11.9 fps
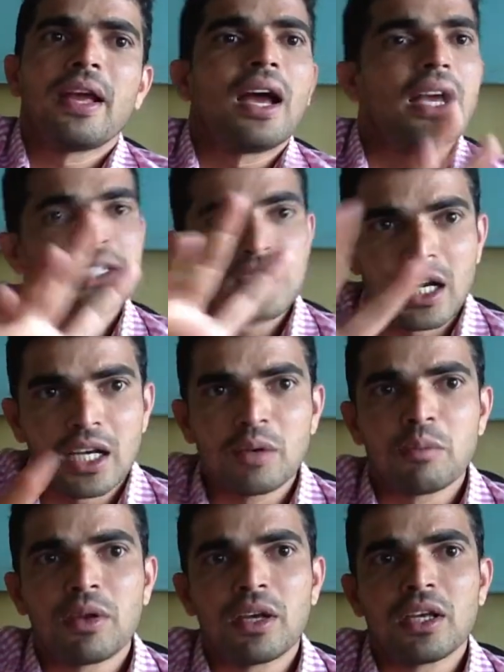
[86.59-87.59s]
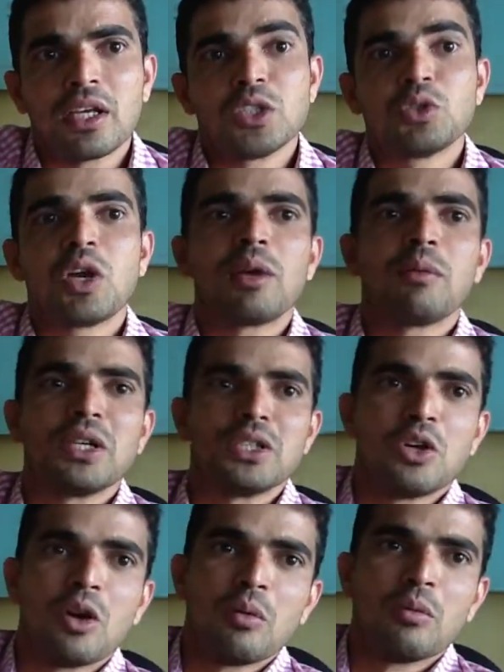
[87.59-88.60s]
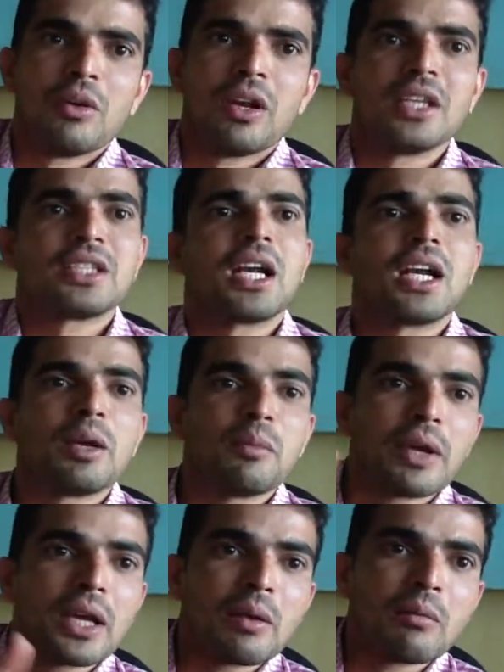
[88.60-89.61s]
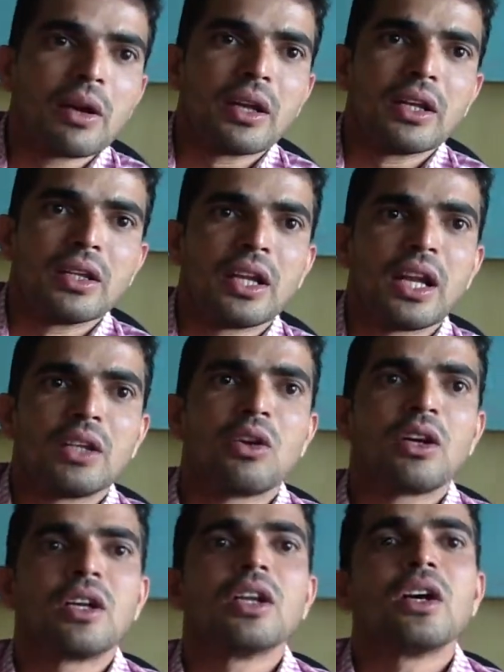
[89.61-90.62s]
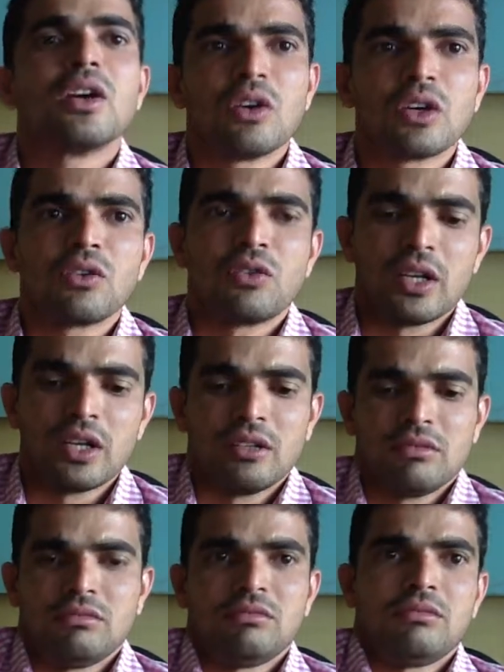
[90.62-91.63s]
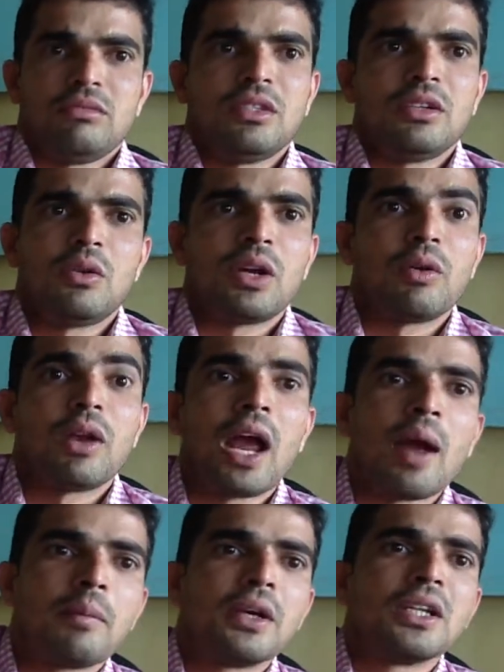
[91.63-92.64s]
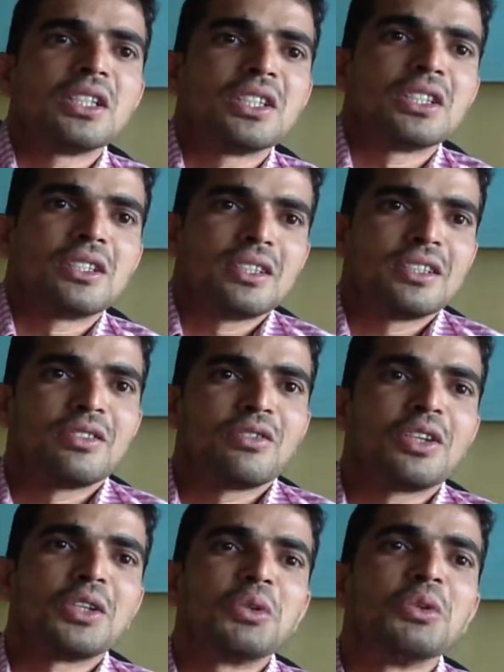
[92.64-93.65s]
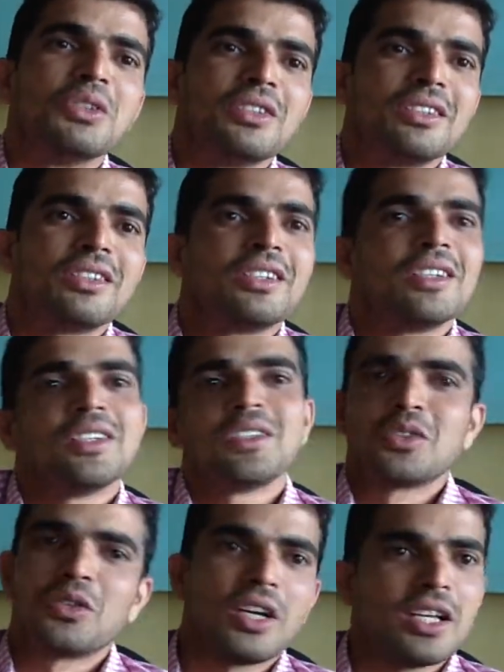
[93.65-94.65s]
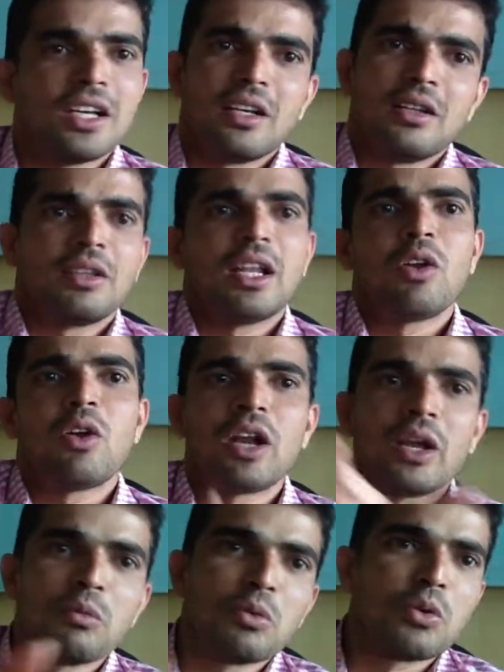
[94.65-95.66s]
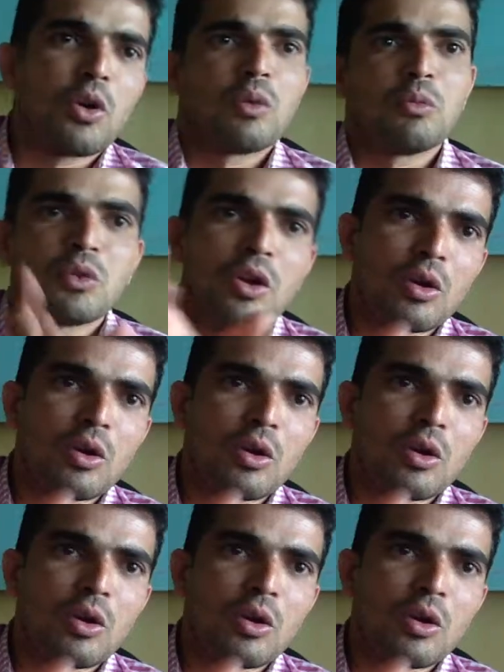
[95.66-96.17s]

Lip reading: I started enjoying my job. I started making money. Then I thought, okay, fine, whatever happened is for the good. So then on I moved on.